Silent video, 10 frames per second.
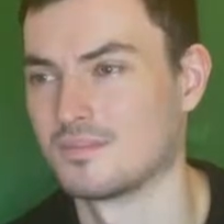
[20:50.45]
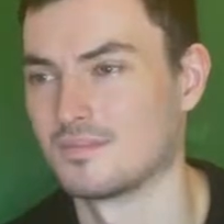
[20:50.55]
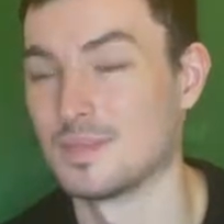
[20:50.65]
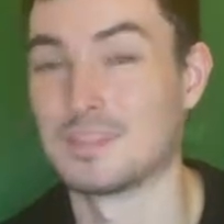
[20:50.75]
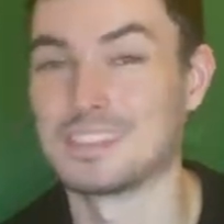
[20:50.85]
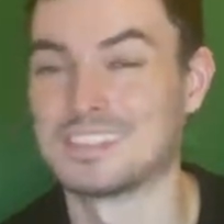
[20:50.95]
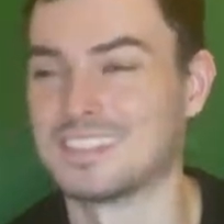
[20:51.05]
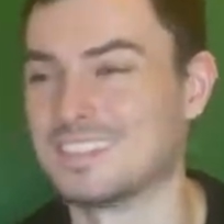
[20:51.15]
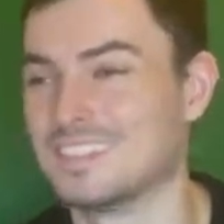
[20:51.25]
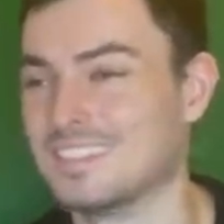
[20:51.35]
Maybe this is it.
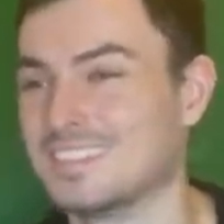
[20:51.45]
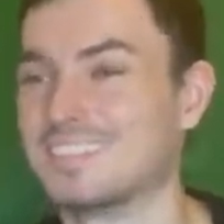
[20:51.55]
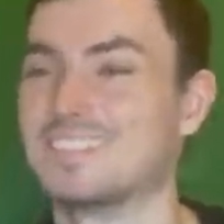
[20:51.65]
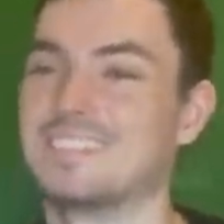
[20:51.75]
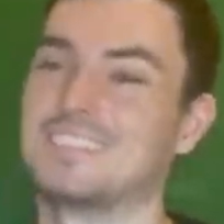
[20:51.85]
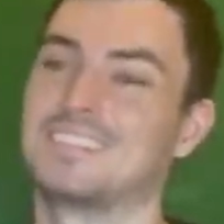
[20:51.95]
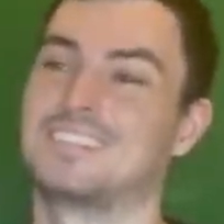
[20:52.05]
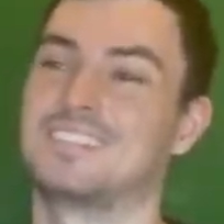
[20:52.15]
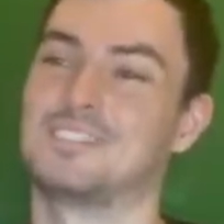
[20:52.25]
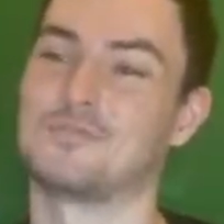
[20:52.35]

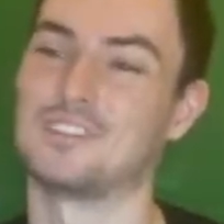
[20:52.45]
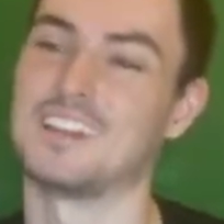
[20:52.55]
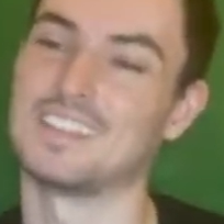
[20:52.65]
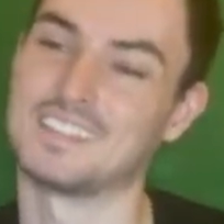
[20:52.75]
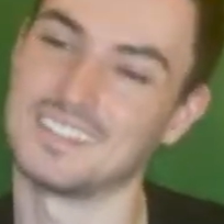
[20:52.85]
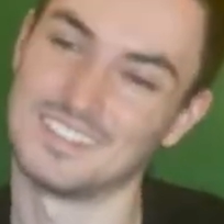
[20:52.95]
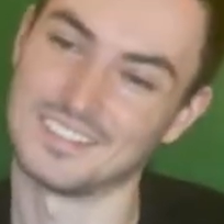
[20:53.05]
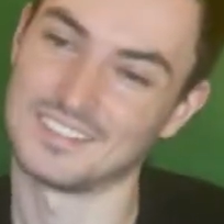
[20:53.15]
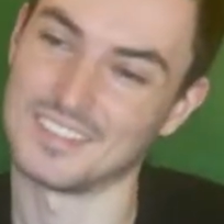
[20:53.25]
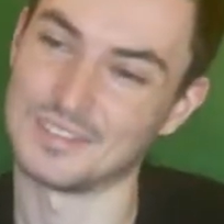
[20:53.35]
Just realised
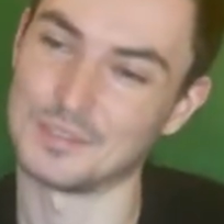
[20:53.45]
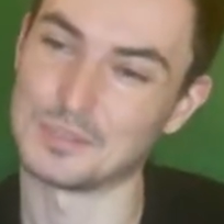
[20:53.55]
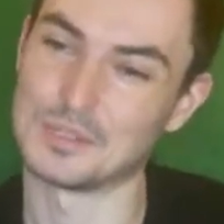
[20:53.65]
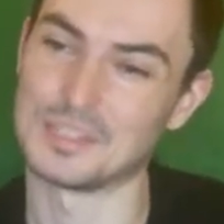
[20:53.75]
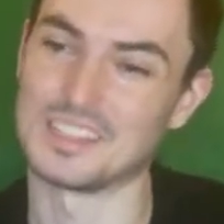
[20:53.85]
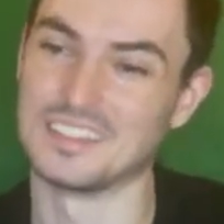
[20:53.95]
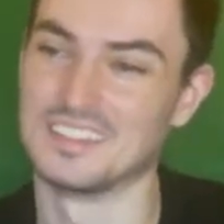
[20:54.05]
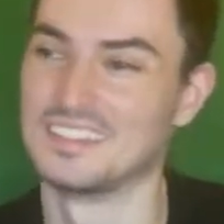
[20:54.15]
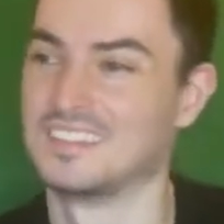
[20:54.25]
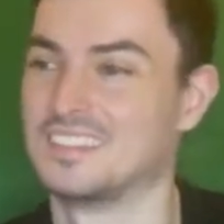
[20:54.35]
I had the opportunity.
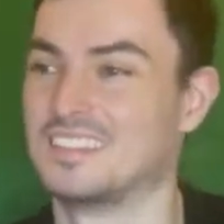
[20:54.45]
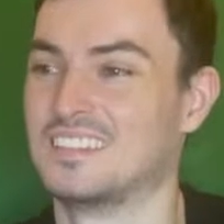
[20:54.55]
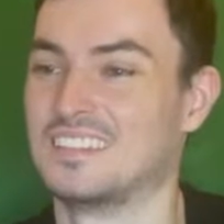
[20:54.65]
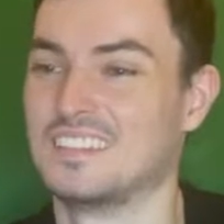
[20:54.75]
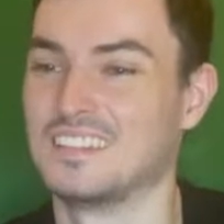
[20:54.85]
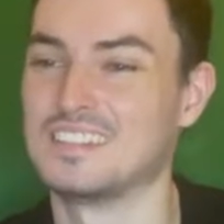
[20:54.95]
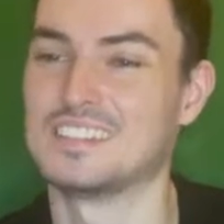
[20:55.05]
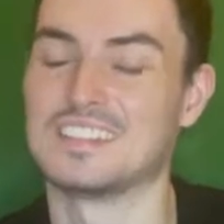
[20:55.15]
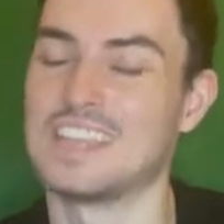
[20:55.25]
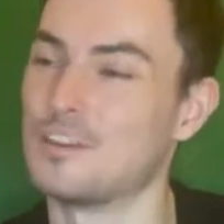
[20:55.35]
This is
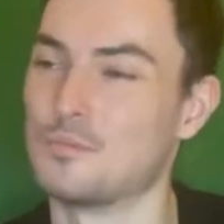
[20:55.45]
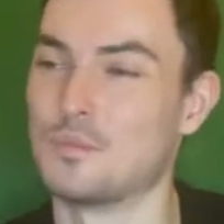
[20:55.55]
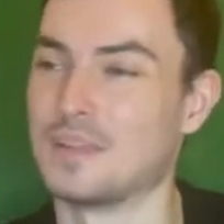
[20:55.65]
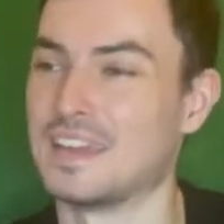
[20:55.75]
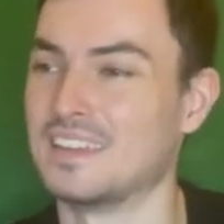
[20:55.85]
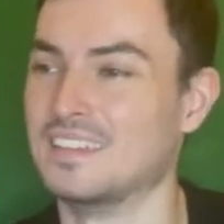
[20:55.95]
a terrible play.